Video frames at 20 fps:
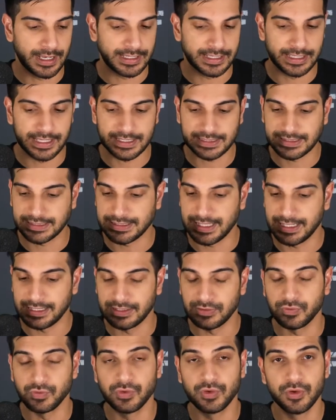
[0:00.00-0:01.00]
He has
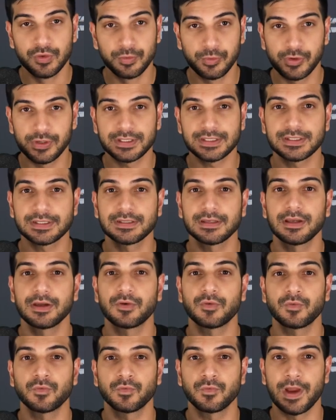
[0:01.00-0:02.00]
set numerous
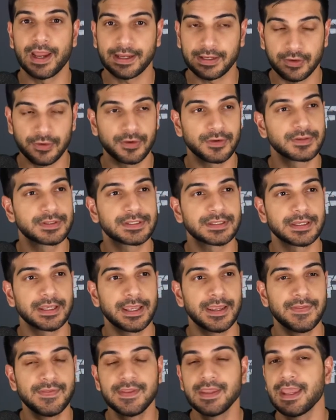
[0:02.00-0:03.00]
records
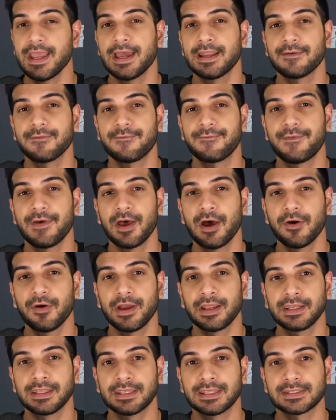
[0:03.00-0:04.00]
in the
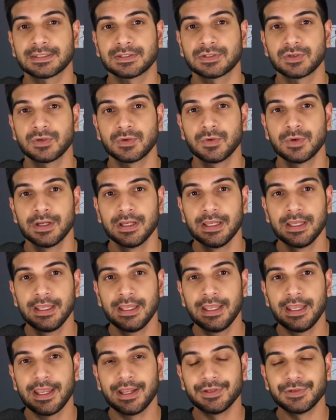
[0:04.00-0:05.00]
NFL, and he gets to
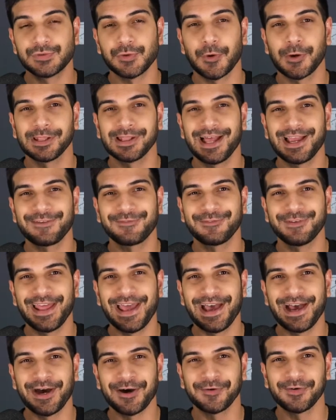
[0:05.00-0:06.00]
enjoy life
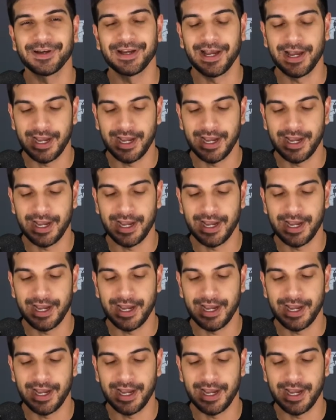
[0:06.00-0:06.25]
now